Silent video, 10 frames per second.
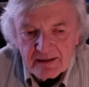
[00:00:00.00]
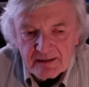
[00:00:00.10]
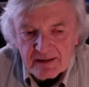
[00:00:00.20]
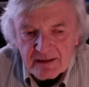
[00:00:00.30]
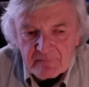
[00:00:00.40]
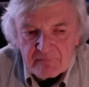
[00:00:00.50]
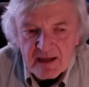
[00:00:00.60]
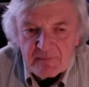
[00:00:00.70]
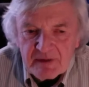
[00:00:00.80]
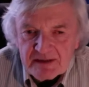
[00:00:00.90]
it
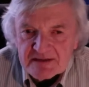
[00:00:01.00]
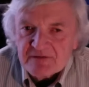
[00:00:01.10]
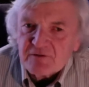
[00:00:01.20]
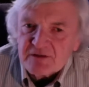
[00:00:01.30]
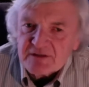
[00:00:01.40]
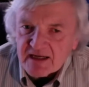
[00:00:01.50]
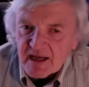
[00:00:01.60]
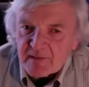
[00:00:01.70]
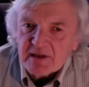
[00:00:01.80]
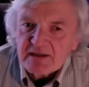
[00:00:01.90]
may be a different
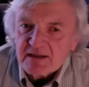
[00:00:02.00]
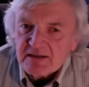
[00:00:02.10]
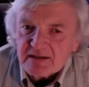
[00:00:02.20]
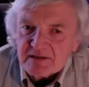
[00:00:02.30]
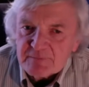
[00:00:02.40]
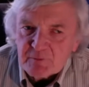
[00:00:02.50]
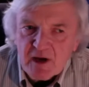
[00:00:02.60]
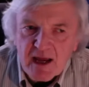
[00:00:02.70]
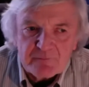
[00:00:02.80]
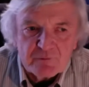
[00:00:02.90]
dynamic than it is
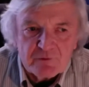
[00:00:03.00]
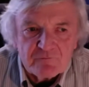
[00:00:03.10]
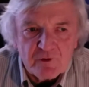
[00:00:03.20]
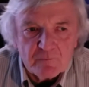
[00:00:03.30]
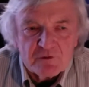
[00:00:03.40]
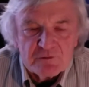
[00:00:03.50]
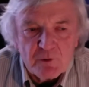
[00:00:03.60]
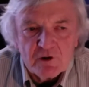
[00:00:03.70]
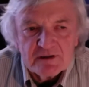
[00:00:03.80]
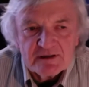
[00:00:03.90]
perhaps with the farmers
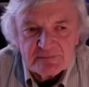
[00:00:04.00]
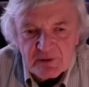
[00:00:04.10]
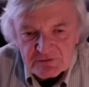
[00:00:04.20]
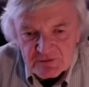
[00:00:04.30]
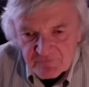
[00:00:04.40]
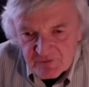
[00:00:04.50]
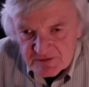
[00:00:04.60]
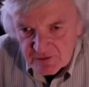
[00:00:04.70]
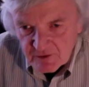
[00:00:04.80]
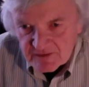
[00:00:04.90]
market, especially if you
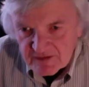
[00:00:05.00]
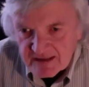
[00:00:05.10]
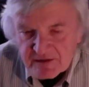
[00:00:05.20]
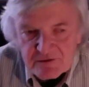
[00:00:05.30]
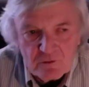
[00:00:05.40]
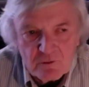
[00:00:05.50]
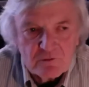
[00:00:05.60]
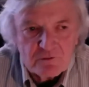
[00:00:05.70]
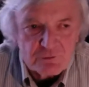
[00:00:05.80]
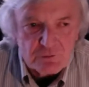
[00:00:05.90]
start to get into
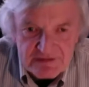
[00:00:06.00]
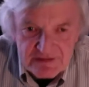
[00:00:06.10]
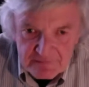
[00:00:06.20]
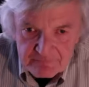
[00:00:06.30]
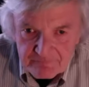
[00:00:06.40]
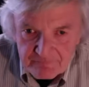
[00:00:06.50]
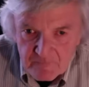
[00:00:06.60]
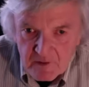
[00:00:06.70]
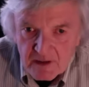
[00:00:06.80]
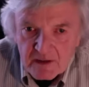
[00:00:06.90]
local sourcing.
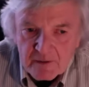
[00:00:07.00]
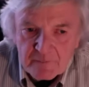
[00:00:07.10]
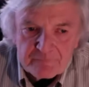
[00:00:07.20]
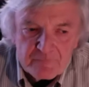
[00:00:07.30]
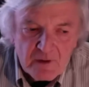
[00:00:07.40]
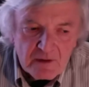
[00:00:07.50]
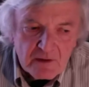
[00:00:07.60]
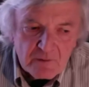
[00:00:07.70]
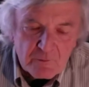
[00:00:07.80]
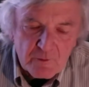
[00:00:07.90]

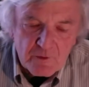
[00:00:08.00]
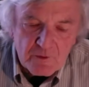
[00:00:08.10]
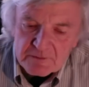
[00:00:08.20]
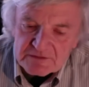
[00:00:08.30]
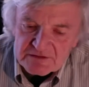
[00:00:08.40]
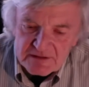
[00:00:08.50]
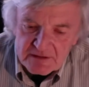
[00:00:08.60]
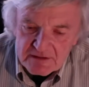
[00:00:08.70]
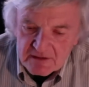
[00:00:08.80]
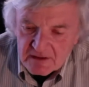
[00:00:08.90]
There was just
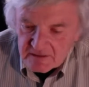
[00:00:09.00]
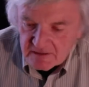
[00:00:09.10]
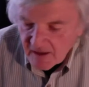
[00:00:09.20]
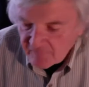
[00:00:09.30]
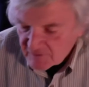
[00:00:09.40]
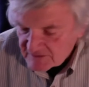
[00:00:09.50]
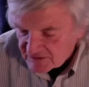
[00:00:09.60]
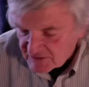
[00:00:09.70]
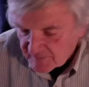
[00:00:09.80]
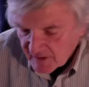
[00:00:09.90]
a
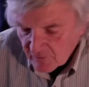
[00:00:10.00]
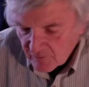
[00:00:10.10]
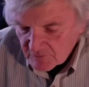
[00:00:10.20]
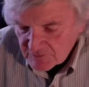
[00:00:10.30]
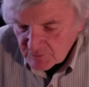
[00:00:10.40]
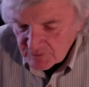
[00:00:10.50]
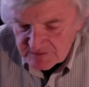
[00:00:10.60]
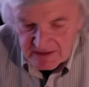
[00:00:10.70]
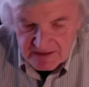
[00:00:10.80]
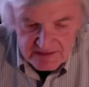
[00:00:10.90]
conversation about local
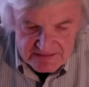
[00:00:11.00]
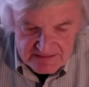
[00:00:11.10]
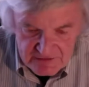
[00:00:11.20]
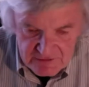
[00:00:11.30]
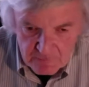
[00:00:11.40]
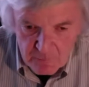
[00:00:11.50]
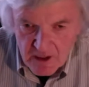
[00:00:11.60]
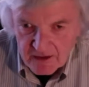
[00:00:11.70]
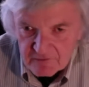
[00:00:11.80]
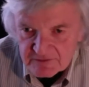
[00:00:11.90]
sourcing in a session
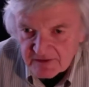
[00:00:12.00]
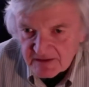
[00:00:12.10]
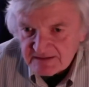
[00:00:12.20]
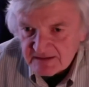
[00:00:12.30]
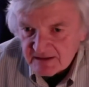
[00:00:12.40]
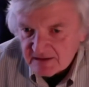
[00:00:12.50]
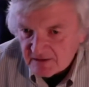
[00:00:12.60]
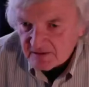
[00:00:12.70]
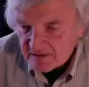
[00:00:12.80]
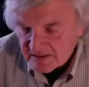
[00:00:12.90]
prior to this, and
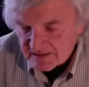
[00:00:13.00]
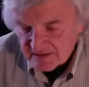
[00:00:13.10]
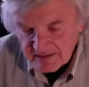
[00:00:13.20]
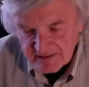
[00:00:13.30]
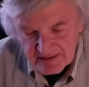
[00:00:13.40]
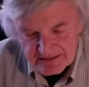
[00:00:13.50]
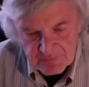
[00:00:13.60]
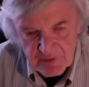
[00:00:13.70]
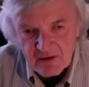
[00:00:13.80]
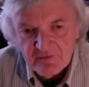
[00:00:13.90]
it's
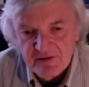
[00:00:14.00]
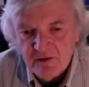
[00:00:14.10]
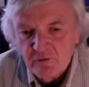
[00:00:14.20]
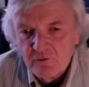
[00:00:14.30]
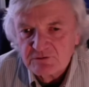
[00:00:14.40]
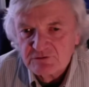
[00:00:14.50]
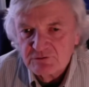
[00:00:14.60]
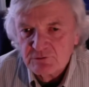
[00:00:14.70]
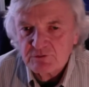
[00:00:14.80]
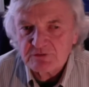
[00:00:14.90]
apparent that local
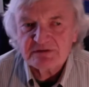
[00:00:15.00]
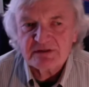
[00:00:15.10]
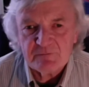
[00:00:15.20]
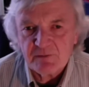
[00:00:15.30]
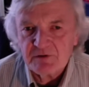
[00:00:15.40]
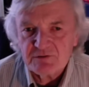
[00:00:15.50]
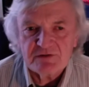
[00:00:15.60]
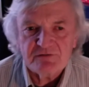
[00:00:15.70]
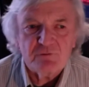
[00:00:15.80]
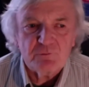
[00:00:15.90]
sourcing comes up in
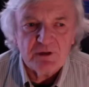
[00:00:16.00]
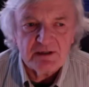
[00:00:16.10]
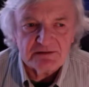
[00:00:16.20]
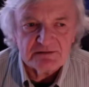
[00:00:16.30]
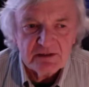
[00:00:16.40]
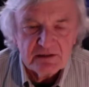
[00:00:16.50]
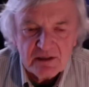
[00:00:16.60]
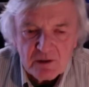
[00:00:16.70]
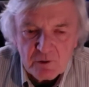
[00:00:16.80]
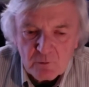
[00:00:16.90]
two different ways.
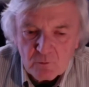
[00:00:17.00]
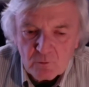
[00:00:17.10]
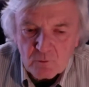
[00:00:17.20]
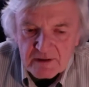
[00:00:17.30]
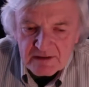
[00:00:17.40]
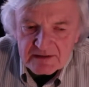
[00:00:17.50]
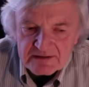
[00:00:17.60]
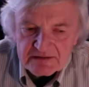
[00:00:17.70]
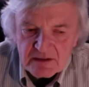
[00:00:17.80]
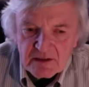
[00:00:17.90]
One
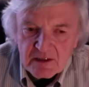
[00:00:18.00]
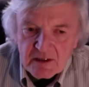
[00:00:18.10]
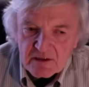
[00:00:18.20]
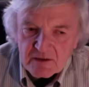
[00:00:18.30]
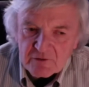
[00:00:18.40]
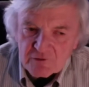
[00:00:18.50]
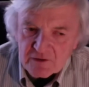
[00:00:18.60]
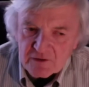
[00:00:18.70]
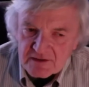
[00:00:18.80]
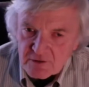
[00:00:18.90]
is
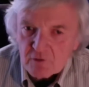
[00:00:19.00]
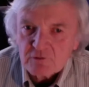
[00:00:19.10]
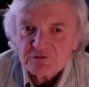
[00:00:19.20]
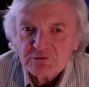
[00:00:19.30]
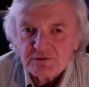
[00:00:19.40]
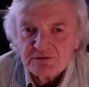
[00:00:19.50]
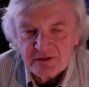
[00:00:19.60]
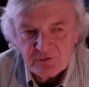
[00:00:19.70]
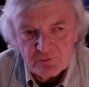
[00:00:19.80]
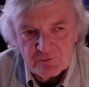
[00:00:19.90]
local sourcing
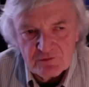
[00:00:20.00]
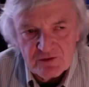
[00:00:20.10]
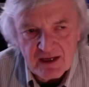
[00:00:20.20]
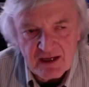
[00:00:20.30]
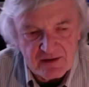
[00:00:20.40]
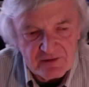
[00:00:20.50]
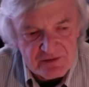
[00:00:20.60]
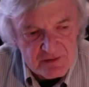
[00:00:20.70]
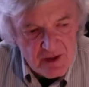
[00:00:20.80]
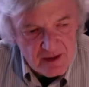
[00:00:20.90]
used
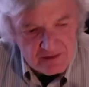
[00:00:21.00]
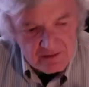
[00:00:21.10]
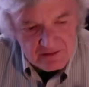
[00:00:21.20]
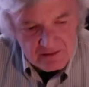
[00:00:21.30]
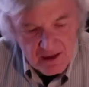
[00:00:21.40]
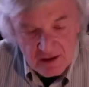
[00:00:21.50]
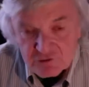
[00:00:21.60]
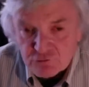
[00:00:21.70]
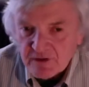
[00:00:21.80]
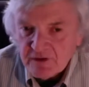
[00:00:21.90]
as a
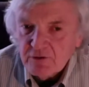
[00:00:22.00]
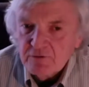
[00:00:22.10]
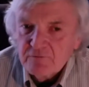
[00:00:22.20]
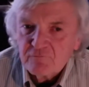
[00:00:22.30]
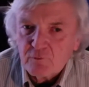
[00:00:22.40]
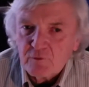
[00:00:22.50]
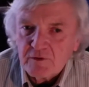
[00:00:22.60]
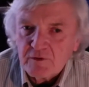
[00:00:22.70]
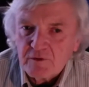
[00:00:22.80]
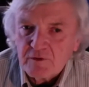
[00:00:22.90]
trigger for
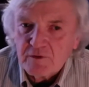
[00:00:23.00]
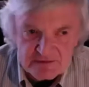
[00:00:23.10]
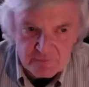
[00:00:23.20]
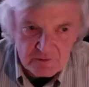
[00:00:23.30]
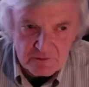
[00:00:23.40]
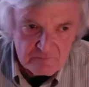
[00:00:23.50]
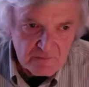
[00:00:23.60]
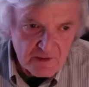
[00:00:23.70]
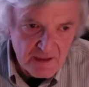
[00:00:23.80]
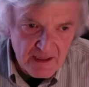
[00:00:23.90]
the customer?
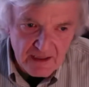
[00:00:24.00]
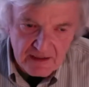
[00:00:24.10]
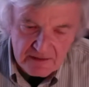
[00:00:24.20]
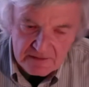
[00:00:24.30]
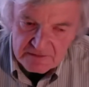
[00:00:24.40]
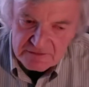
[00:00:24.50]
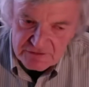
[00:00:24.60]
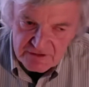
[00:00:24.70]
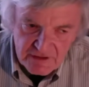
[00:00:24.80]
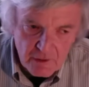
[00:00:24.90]
Can
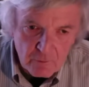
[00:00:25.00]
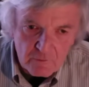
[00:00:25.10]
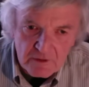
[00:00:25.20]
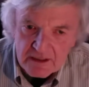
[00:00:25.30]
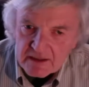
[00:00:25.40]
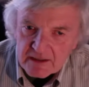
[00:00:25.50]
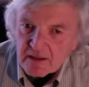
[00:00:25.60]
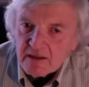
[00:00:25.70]
she only